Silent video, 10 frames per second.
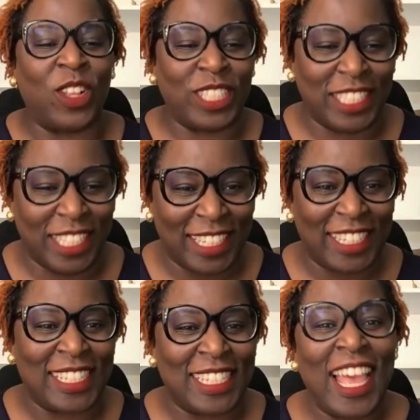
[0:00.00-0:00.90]

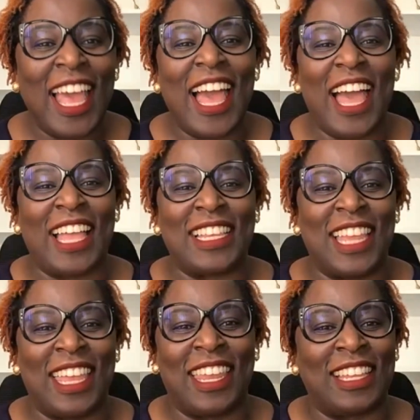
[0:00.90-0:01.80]
cultures
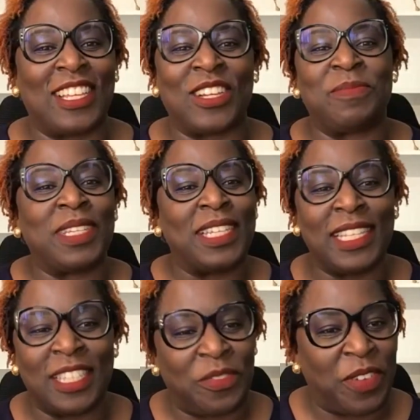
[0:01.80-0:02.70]
and a
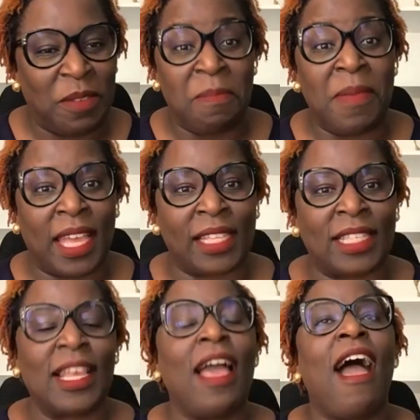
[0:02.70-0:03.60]
completely different
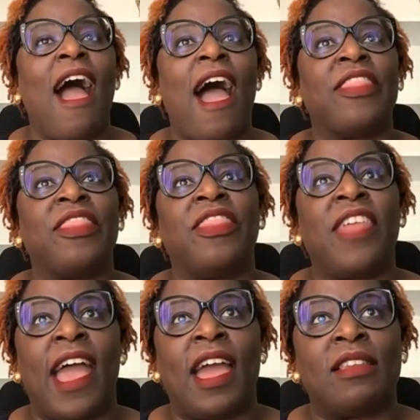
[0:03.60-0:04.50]
mix, and
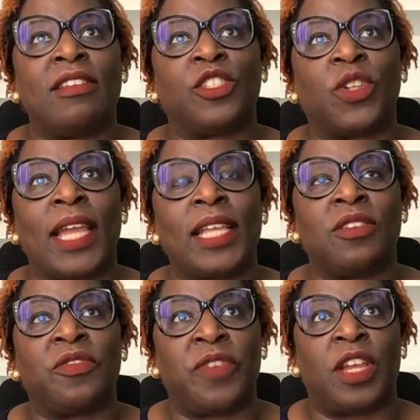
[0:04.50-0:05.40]
then trying
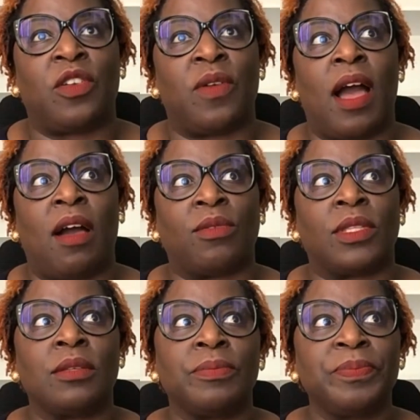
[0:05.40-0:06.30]
to figure
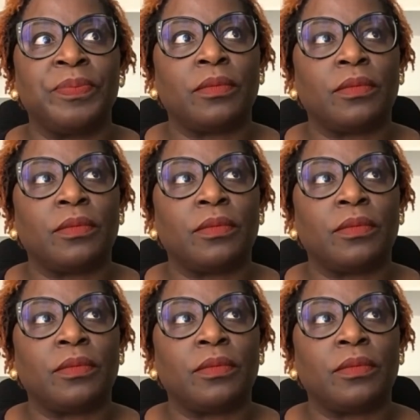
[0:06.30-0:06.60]
out